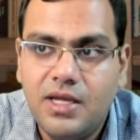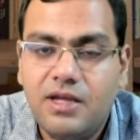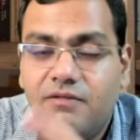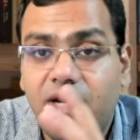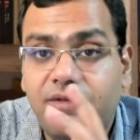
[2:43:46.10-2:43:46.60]

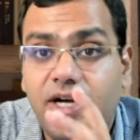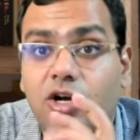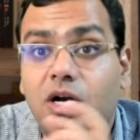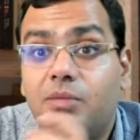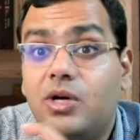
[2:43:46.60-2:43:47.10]
When we
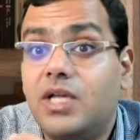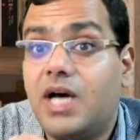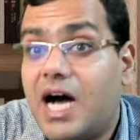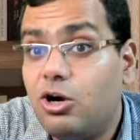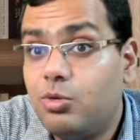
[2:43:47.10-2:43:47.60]
talk about
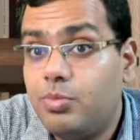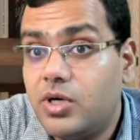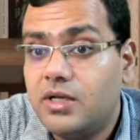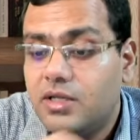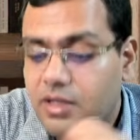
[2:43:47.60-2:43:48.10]
the
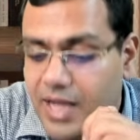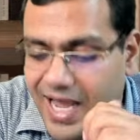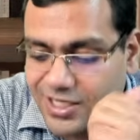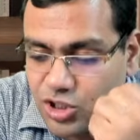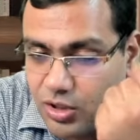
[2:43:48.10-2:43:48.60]
output,
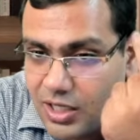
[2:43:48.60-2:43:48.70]
actual